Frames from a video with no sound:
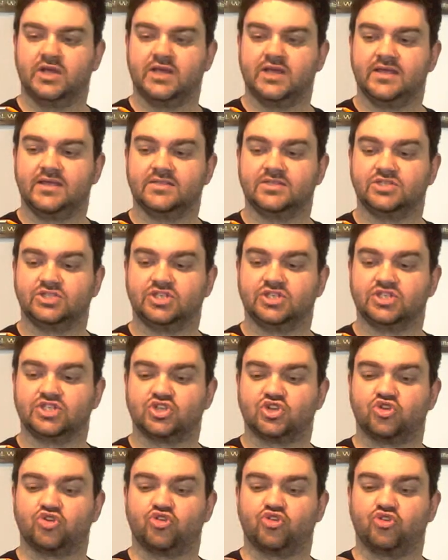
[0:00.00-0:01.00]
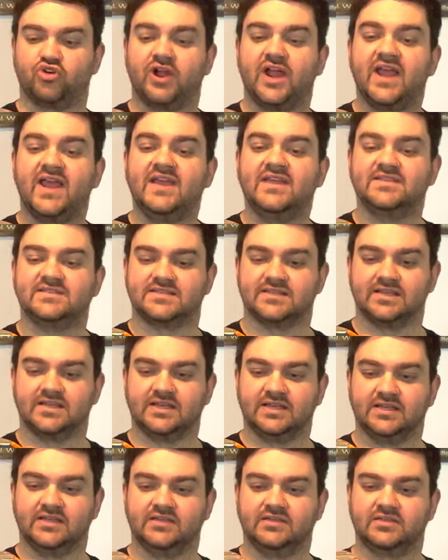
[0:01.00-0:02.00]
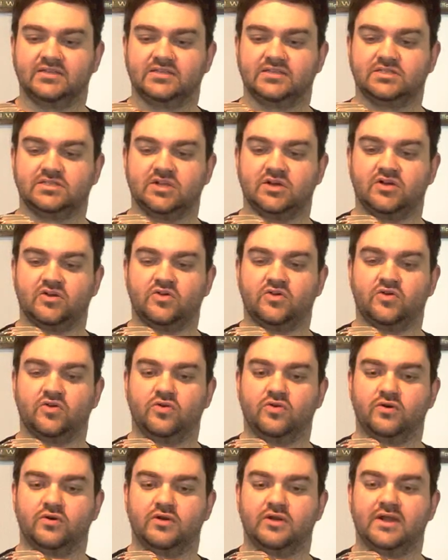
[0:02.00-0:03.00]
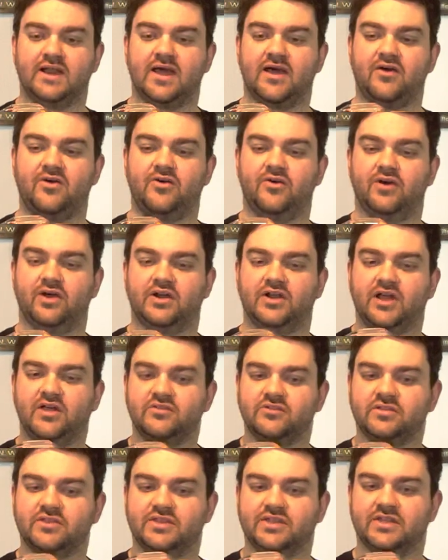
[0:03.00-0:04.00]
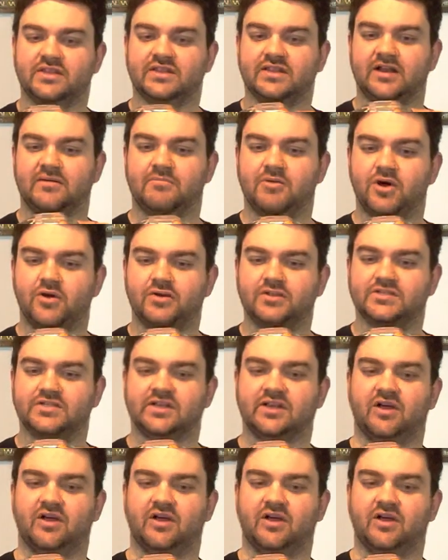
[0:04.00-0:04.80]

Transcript: is just crazy. So now another thing that I'm noticing